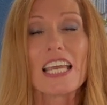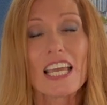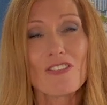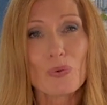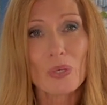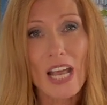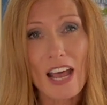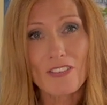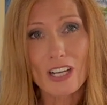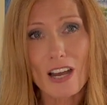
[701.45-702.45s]
If you want to
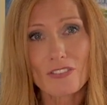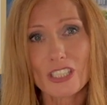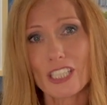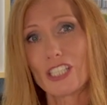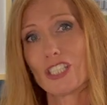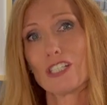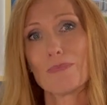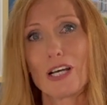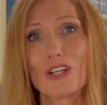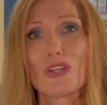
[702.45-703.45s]
have a conversation
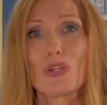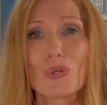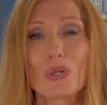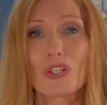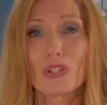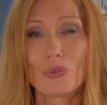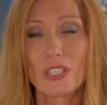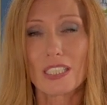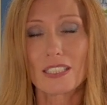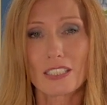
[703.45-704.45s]
about your
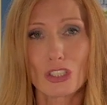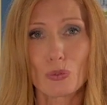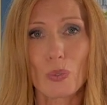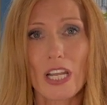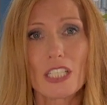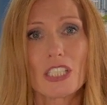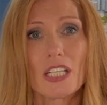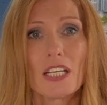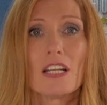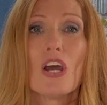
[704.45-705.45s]
unique
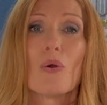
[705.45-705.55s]
situation,